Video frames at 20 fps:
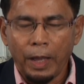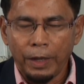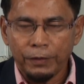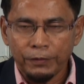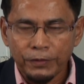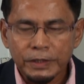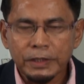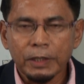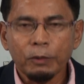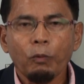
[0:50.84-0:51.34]

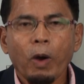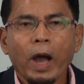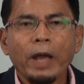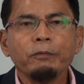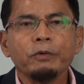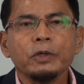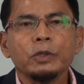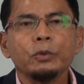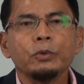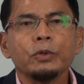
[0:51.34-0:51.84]
reason why
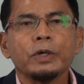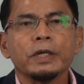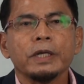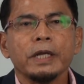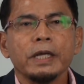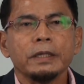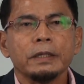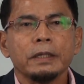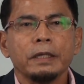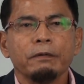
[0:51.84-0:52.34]
we do
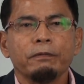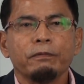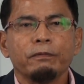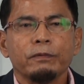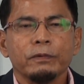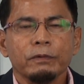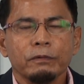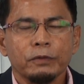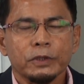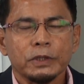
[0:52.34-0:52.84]
creative
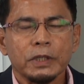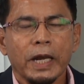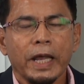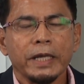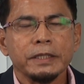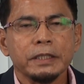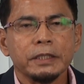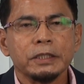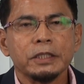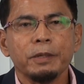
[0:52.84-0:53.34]

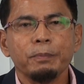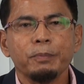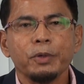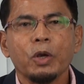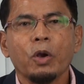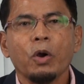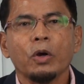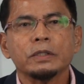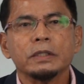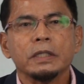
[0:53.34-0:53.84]
visualization,
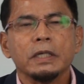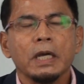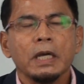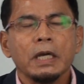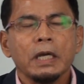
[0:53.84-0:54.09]
because